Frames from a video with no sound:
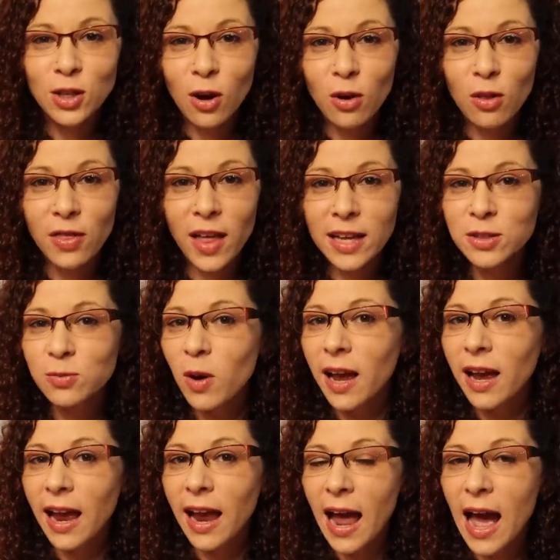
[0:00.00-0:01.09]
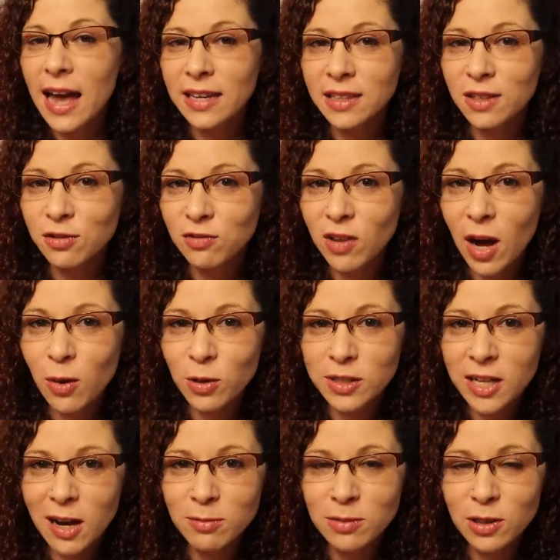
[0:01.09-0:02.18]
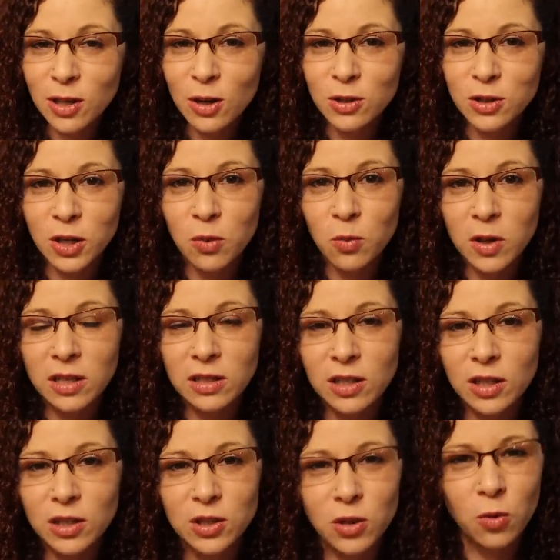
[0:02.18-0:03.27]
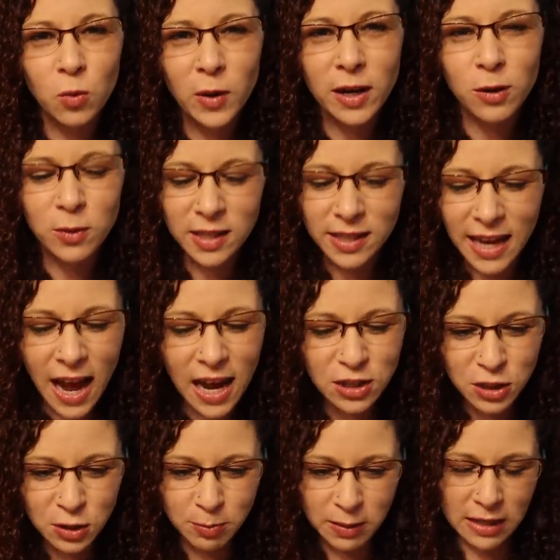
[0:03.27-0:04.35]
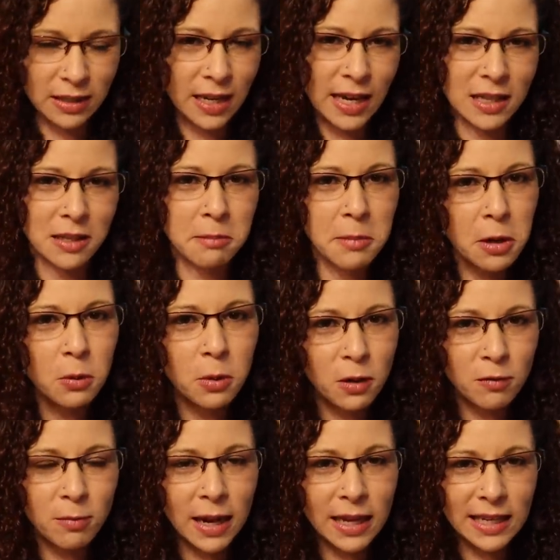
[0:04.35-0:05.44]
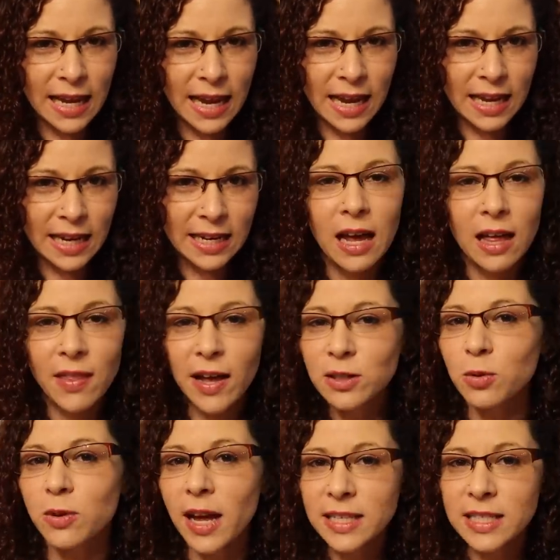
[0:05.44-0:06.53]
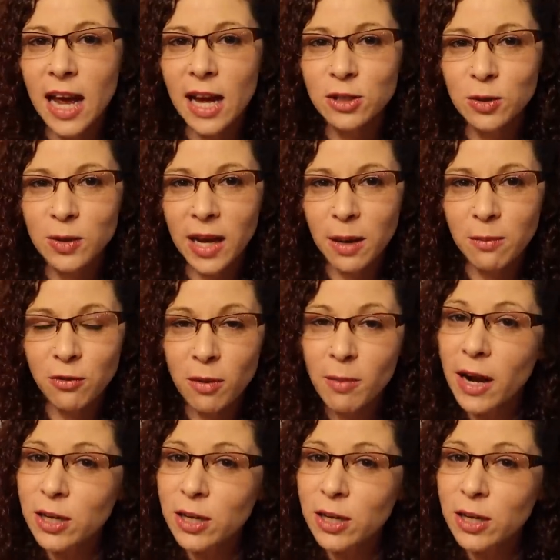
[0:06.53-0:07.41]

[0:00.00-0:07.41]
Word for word: So that's why I added the flower down below so it wouldn't look so weird with the cat just being like in the middle of my leg, and that's where that tattoo came from.